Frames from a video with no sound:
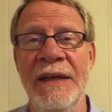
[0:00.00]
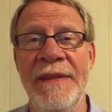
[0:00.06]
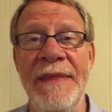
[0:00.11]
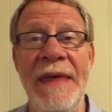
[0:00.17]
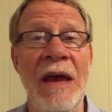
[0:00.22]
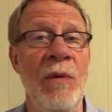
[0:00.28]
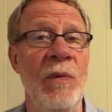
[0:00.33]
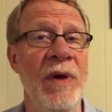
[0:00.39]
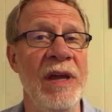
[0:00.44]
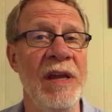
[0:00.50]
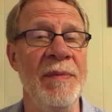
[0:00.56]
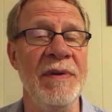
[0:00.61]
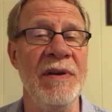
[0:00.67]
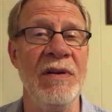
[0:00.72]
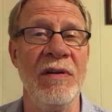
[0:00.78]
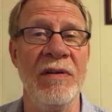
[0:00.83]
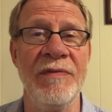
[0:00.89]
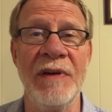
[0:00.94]
That way you'll be
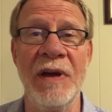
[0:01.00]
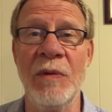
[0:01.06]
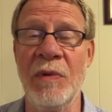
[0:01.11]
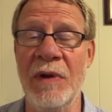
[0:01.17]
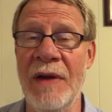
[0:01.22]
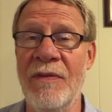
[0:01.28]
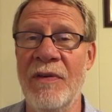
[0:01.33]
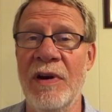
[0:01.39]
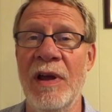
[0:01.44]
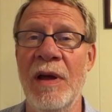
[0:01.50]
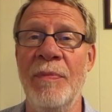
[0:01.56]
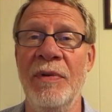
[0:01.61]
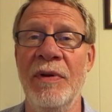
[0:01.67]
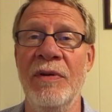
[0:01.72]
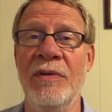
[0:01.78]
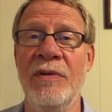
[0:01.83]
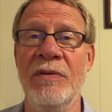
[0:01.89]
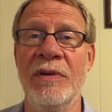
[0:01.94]
notified whenever I
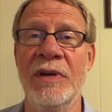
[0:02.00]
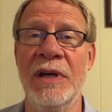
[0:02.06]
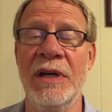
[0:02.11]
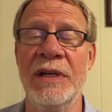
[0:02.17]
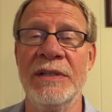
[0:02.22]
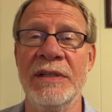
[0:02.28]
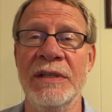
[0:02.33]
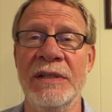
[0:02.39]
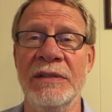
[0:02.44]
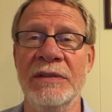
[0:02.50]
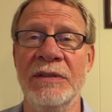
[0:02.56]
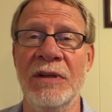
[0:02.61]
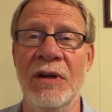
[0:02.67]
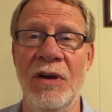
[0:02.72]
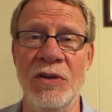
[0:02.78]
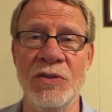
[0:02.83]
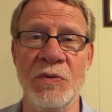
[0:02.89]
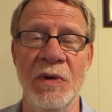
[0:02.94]
upload new content.
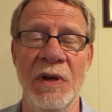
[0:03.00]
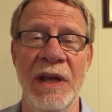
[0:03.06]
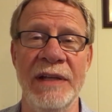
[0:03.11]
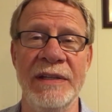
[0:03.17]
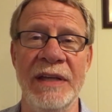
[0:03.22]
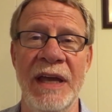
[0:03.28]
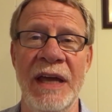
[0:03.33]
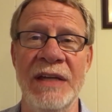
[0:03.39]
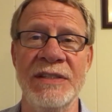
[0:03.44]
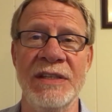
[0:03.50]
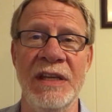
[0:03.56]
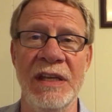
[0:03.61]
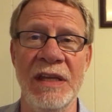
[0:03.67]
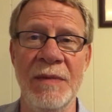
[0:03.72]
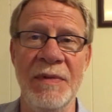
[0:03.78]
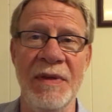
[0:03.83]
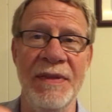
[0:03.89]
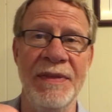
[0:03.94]
Also would like to ask you to
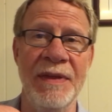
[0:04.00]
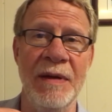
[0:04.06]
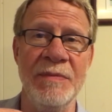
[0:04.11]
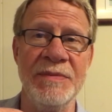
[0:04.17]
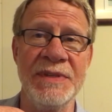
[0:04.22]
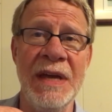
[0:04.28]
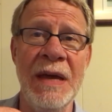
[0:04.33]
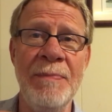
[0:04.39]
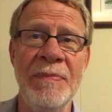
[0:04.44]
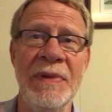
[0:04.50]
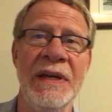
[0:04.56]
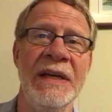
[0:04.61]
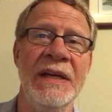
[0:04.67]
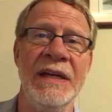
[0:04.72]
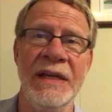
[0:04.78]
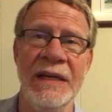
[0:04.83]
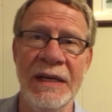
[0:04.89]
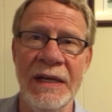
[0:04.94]
give me a thumbs up,
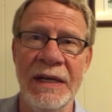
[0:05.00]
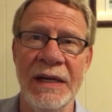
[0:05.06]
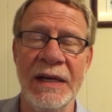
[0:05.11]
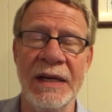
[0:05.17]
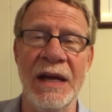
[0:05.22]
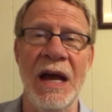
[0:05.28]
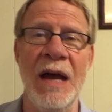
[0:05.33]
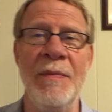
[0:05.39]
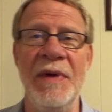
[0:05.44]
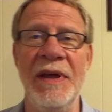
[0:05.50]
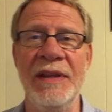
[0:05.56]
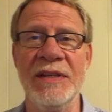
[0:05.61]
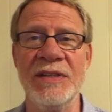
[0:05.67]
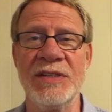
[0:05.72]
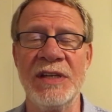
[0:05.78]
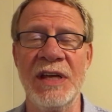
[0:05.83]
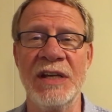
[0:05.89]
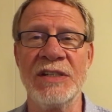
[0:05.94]
comment in the
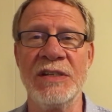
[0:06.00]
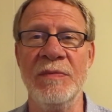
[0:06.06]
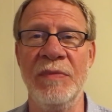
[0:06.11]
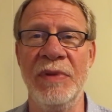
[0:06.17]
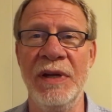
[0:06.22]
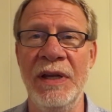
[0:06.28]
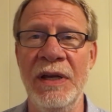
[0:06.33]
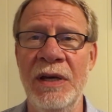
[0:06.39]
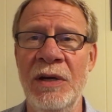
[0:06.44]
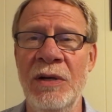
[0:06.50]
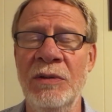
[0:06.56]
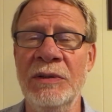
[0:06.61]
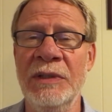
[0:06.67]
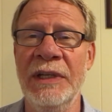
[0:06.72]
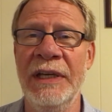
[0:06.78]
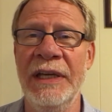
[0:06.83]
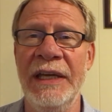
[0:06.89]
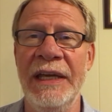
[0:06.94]
section below,
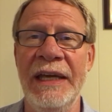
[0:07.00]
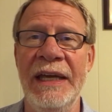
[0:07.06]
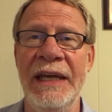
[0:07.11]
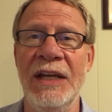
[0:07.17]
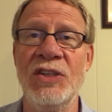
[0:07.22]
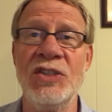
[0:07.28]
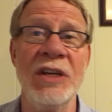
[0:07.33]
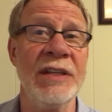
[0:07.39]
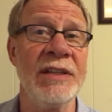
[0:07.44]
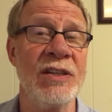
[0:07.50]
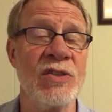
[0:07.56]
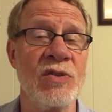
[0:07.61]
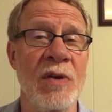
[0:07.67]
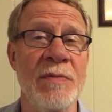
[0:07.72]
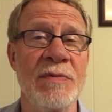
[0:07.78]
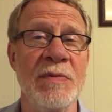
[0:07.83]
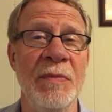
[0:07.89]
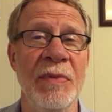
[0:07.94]
and check the
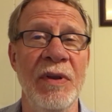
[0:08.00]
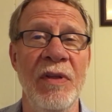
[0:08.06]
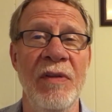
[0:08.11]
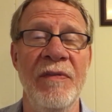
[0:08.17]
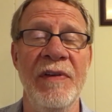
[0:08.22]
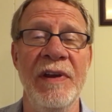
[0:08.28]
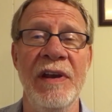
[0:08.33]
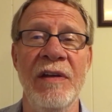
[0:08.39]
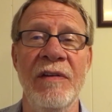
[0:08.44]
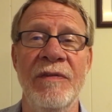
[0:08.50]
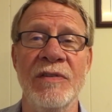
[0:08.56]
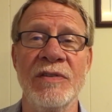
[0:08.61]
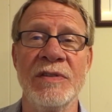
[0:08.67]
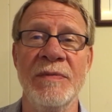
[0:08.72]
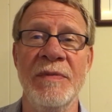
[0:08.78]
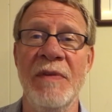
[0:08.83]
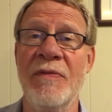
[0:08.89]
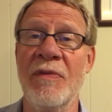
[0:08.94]
description below the video for
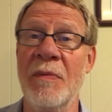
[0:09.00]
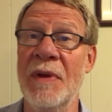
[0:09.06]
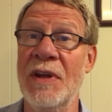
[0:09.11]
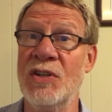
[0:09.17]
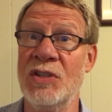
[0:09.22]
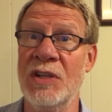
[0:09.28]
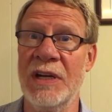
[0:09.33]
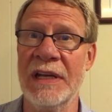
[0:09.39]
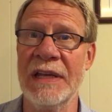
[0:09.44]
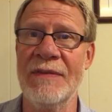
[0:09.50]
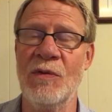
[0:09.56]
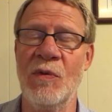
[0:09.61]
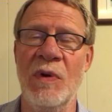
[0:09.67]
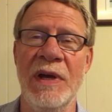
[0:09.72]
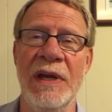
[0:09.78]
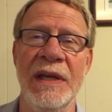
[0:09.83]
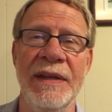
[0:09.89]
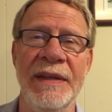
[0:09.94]
some information that I give
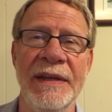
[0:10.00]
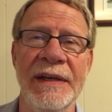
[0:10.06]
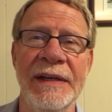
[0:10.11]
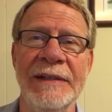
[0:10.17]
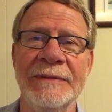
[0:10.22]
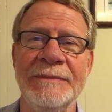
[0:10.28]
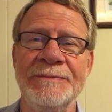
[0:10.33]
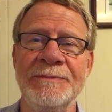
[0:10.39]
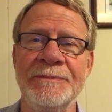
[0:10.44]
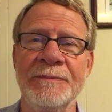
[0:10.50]
away in there.